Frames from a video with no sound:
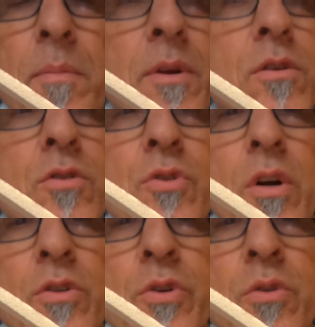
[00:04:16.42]
I'm going to use
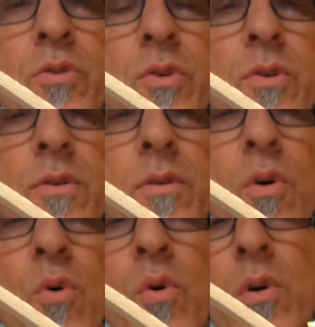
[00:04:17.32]
chartreuse
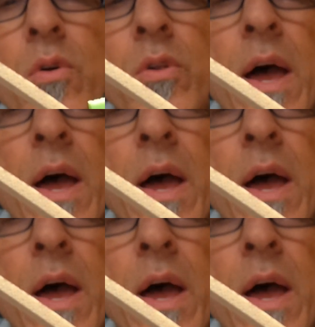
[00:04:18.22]
or